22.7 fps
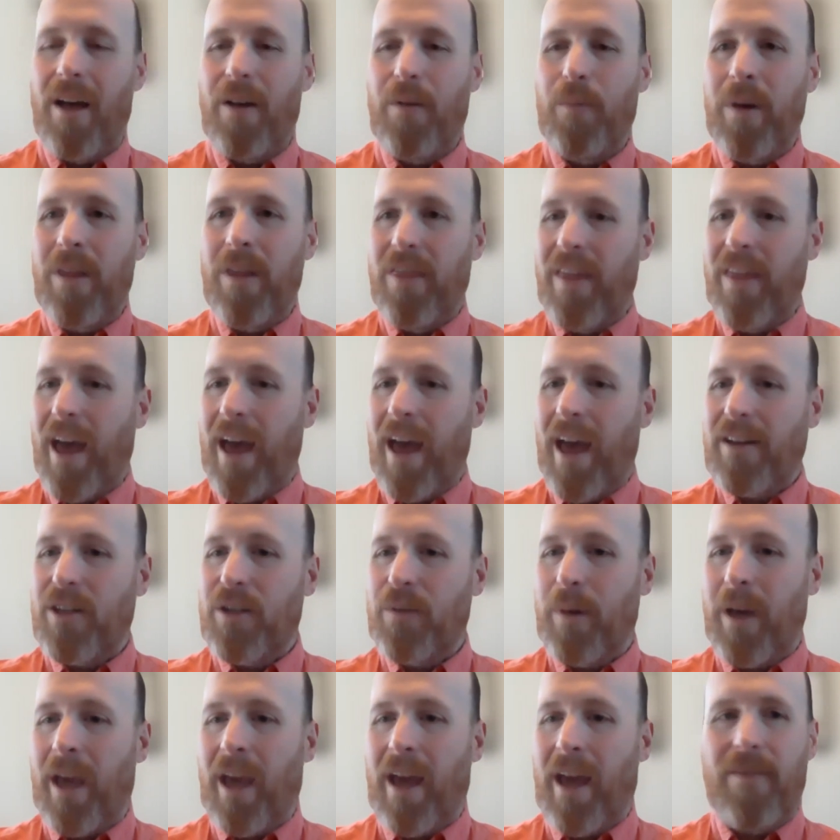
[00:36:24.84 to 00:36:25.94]
With that,
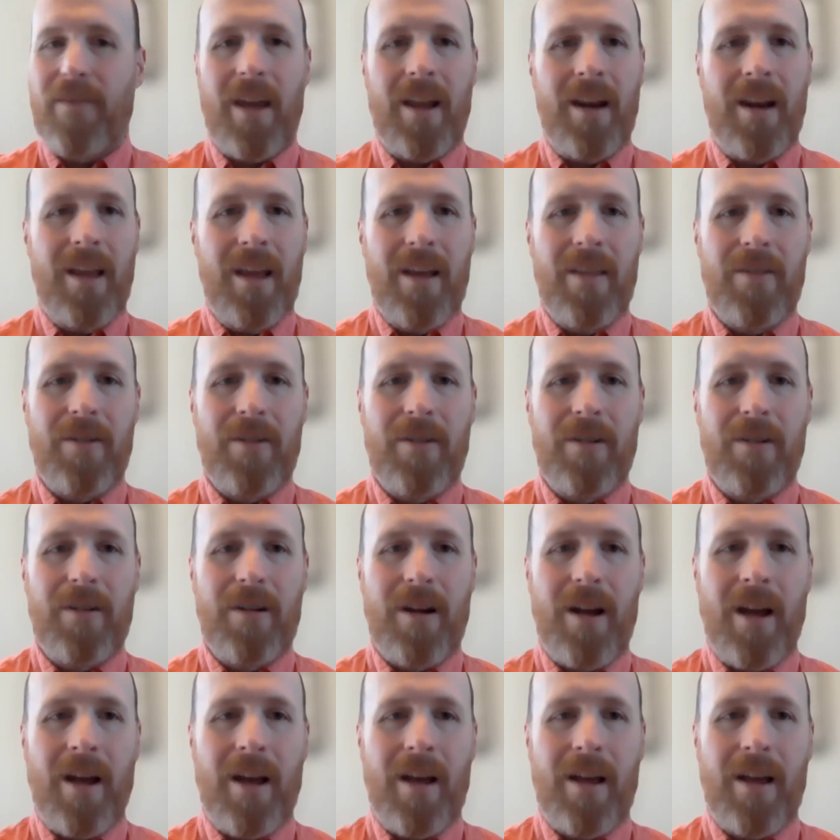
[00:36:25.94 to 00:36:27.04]
do we have any
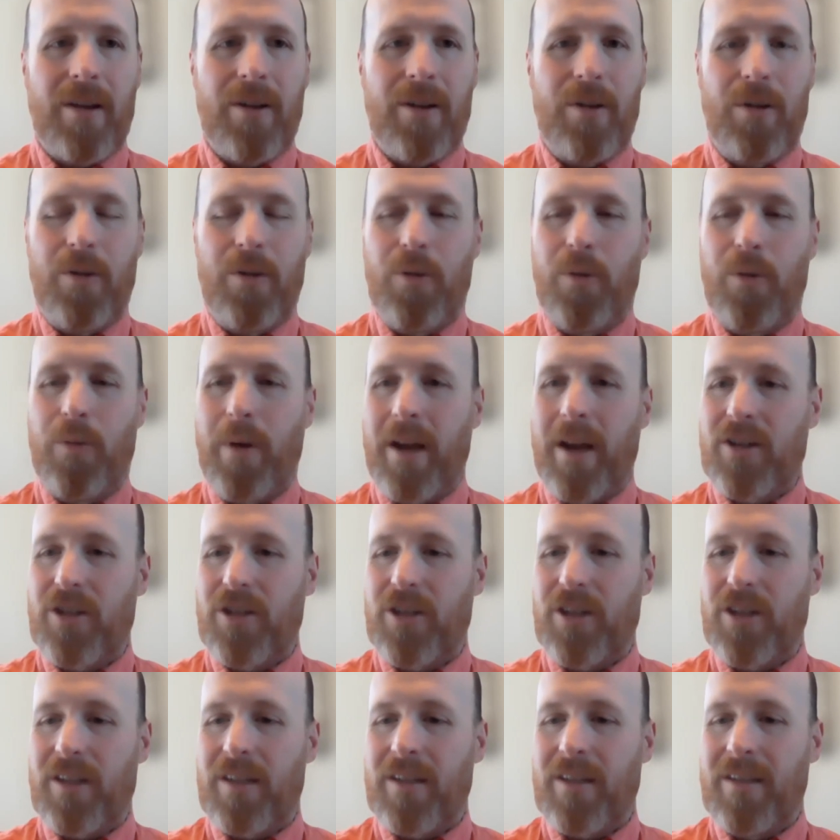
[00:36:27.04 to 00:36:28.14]
other
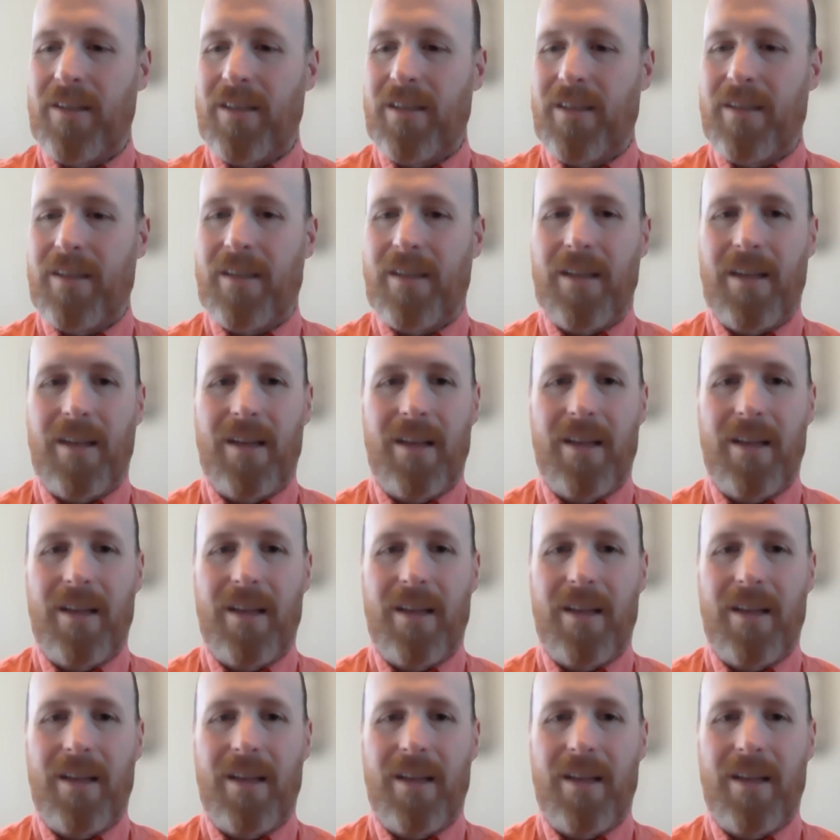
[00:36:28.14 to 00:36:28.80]
questions?